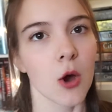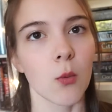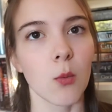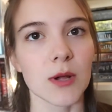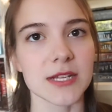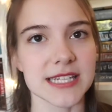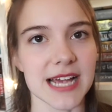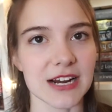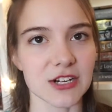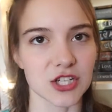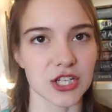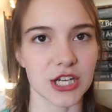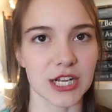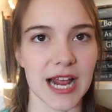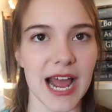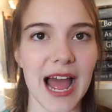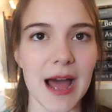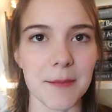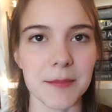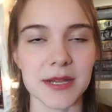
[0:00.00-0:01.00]
what's actually going to
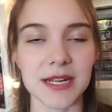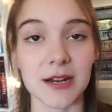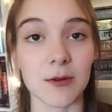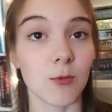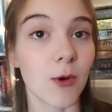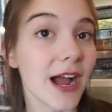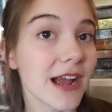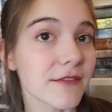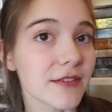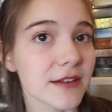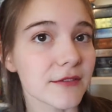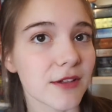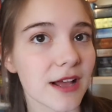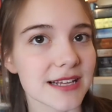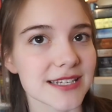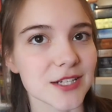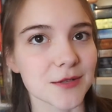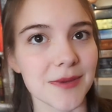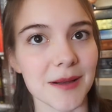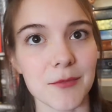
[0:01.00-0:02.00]
happen and why they
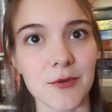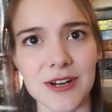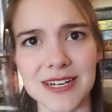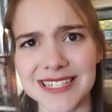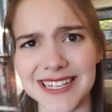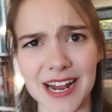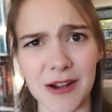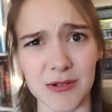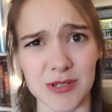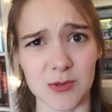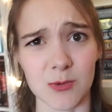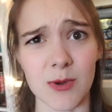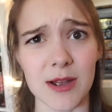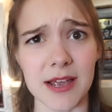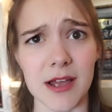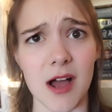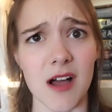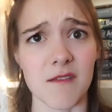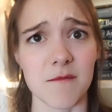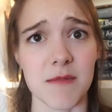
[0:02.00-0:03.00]
lost their memories, and I was way
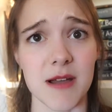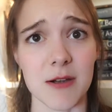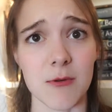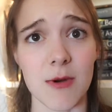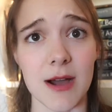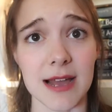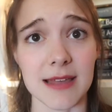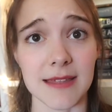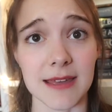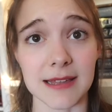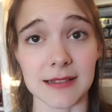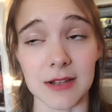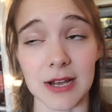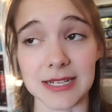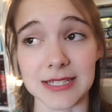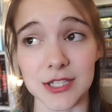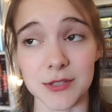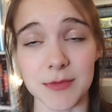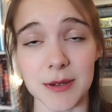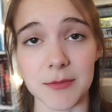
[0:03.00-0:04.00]
off by why they
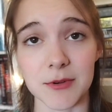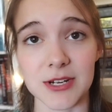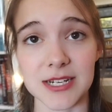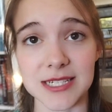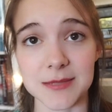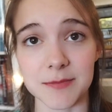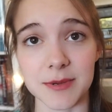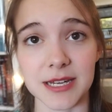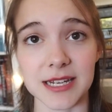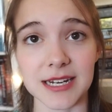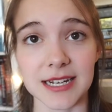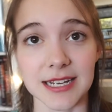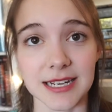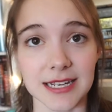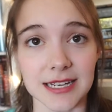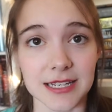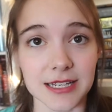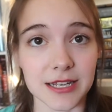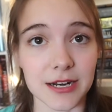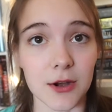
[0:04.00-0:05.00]
lost their memories, but
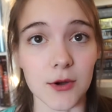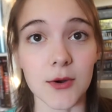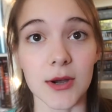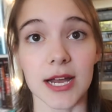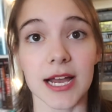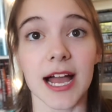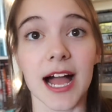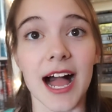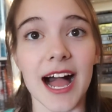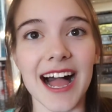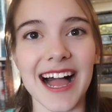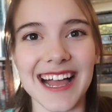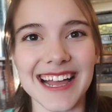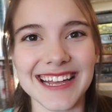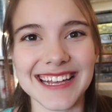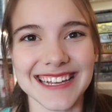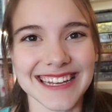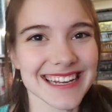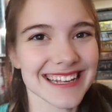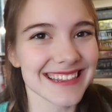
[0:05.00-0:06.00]
you know,
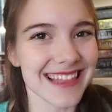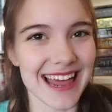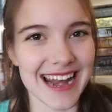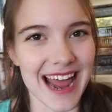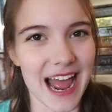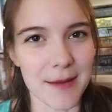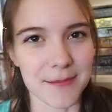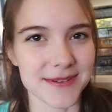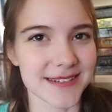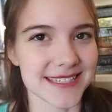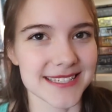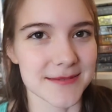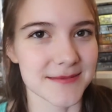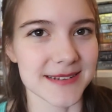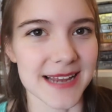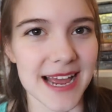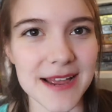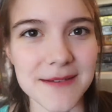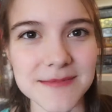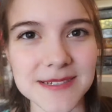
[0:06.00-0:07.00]
that happens
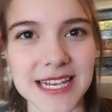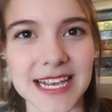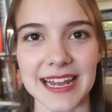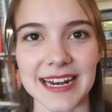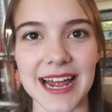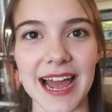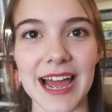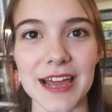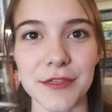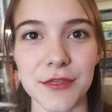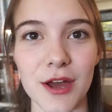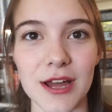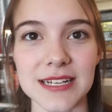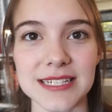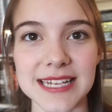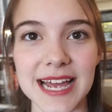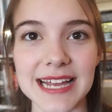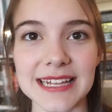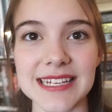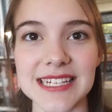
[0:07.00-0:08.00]
sometimes. And I thought
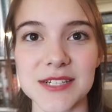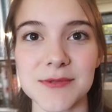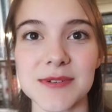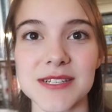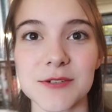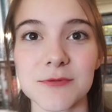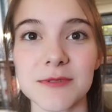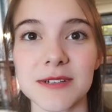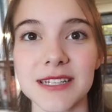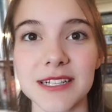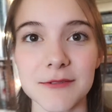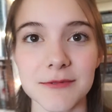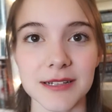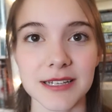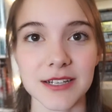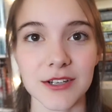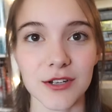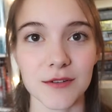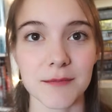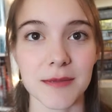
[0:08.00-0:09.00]
Silas was a really,
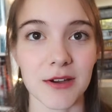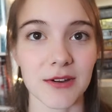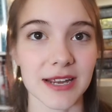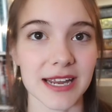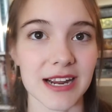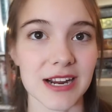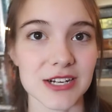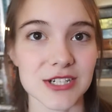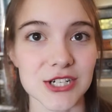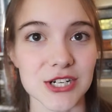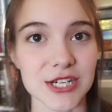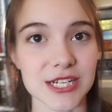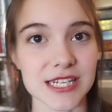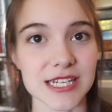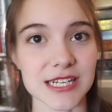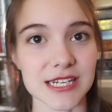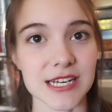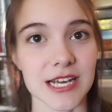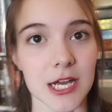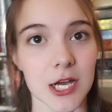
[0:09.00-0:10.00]
really good male character.
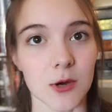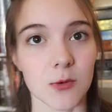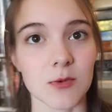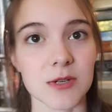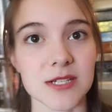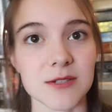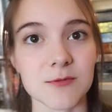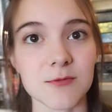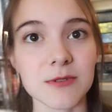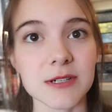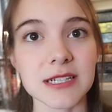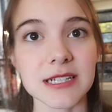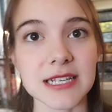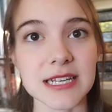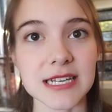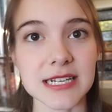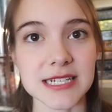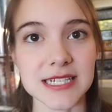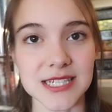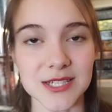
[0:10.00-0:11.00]
He was
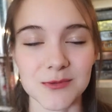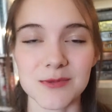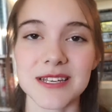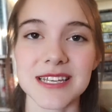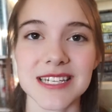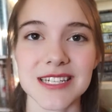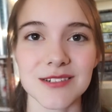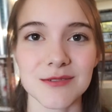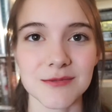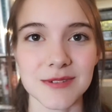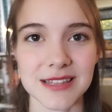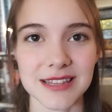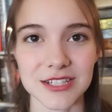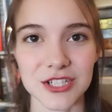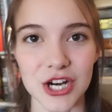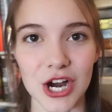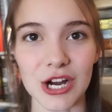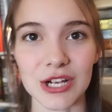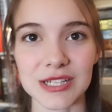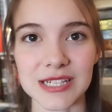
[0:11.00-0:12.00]
really sweet with
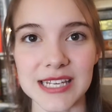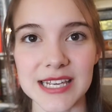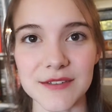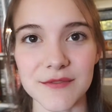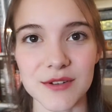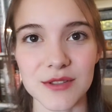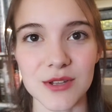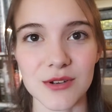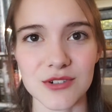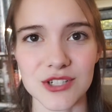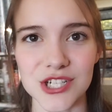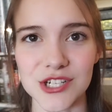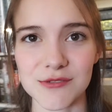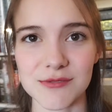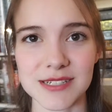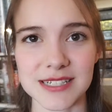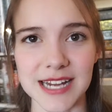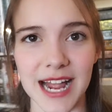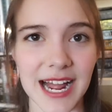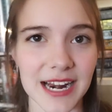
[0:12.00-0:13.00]
Charlie, even though she
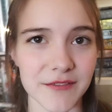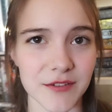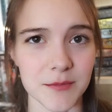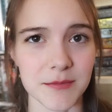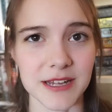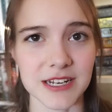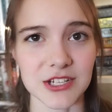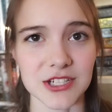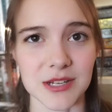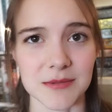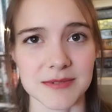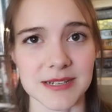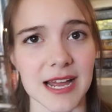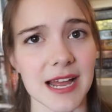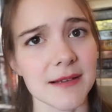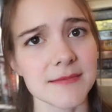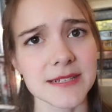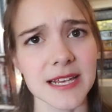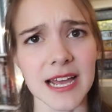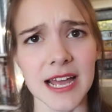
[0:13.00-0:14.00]
was kind of a bitch
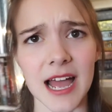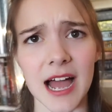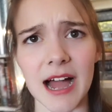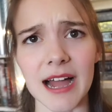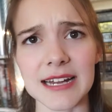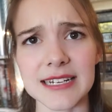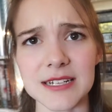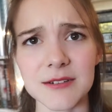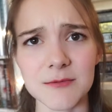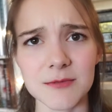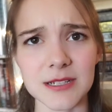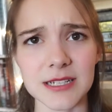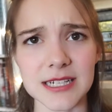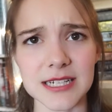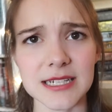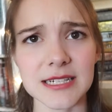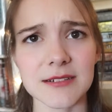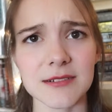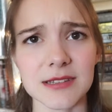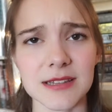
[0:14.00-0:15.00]
sometimes. I didn't
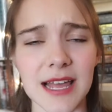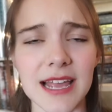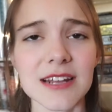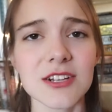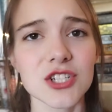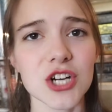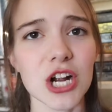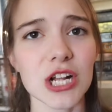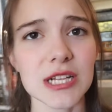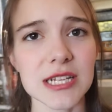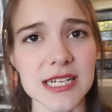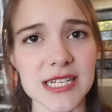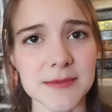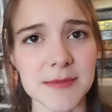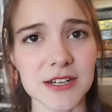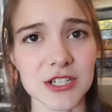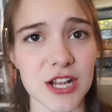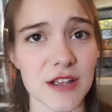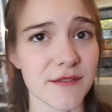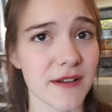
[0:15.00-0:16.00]
really like Charlie as
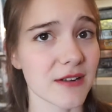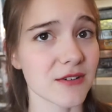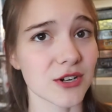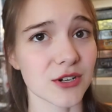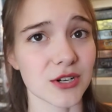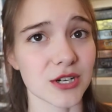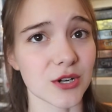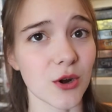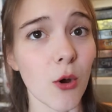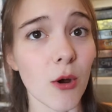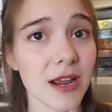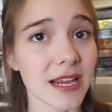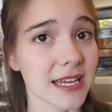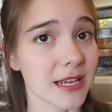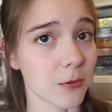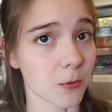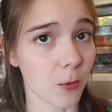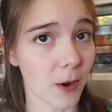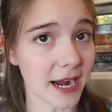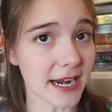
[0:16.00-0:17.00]
much. I found her annoying
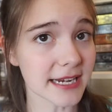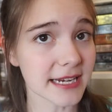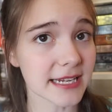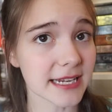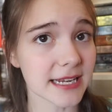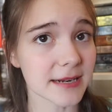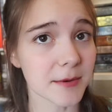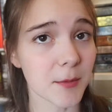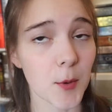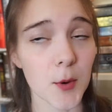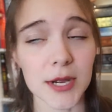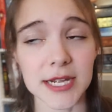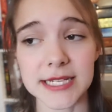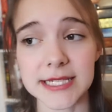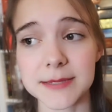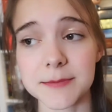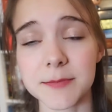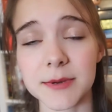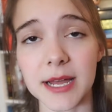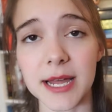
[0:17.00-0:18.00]
and whiny at
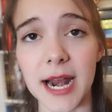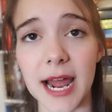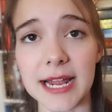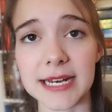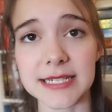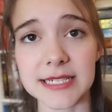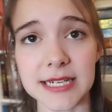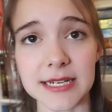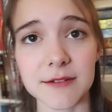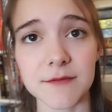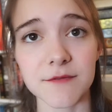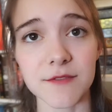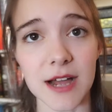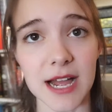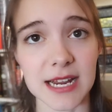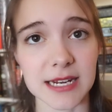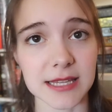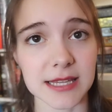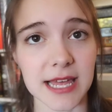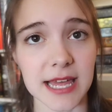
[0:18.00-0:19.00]
points, but I did
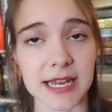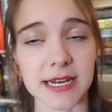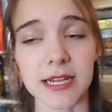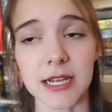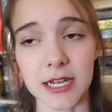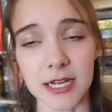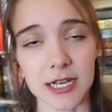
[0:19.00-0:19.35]
find that